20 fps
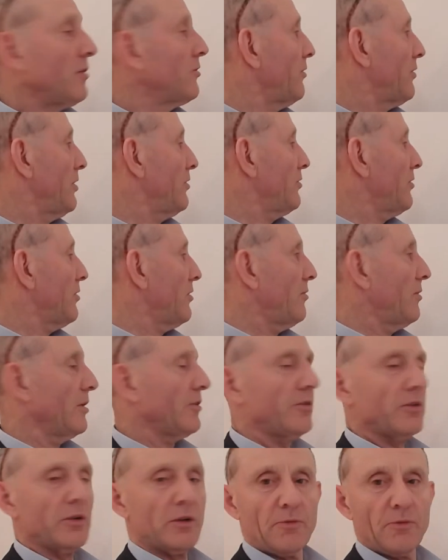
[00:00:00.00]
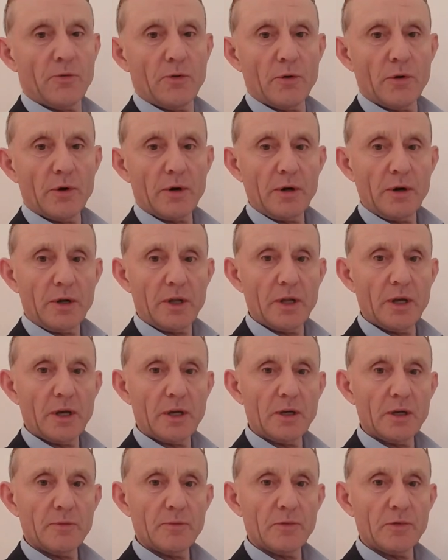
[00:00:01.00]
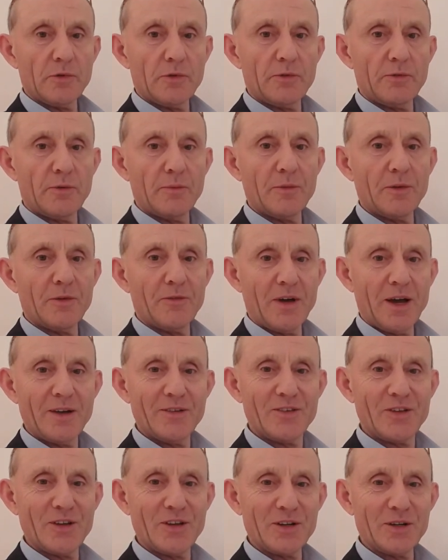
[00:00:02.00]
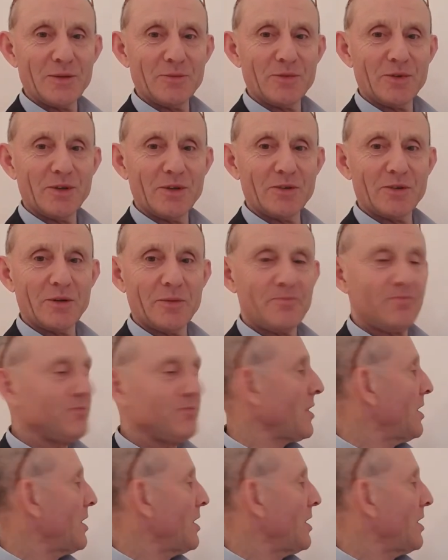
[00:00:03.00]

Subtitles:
So these are the original 4 kingdoms from the 5 kingdom system.